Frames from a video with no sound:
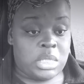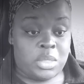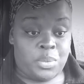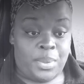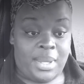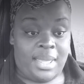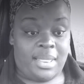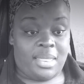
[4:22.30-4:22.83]

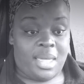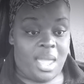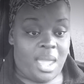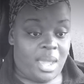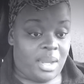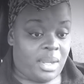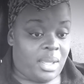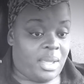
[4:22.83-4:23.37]
Sweet
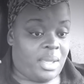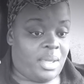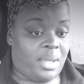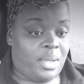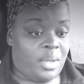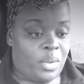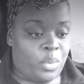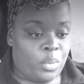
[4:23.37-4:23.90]
lady,
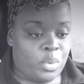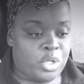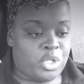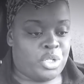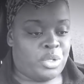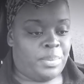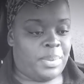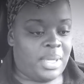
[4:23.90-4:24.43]

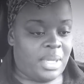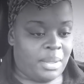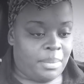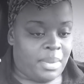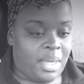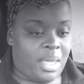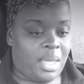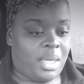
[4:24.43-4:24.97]
would you be
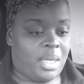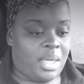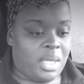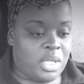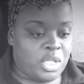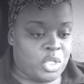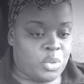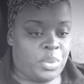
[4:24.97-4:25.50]
my
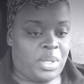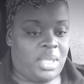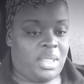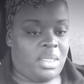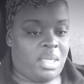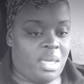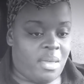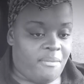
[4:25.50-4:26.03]
sweet
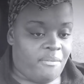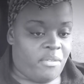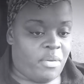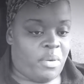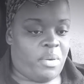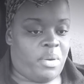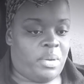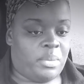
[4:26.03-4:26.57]

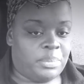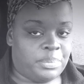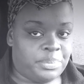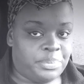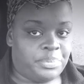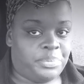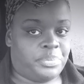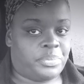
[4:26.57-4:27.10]
lover
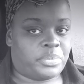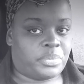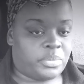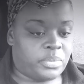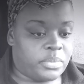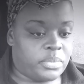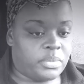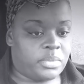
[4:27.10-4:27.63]

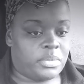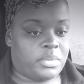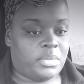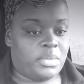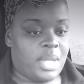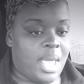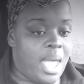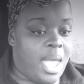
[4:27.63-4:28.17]
all the
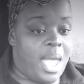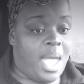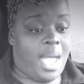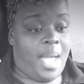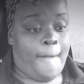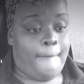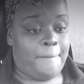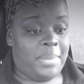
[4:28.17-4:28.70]
time?
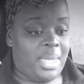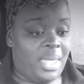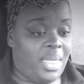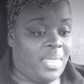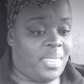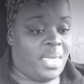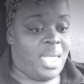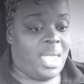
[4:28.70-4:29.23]
I'll be
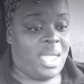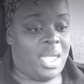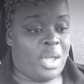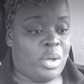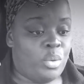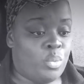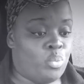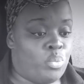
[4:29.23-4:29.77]

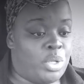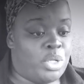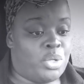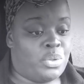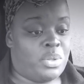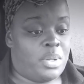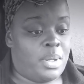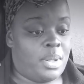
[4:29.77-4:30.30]
there when
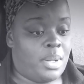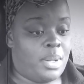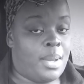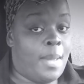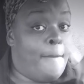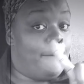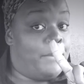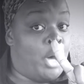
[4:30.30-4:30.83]
you need
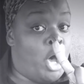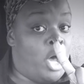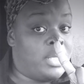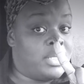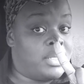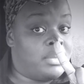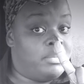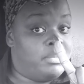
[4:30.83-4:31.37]
me.
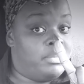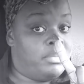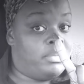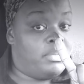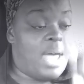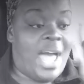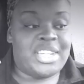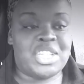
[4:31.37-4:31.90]
Pause.
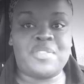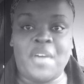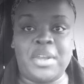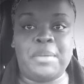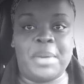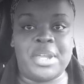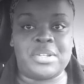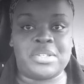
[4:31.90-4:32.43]
I just
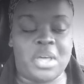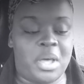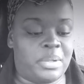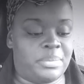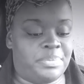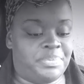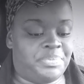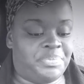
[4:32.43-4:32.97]
found a better song.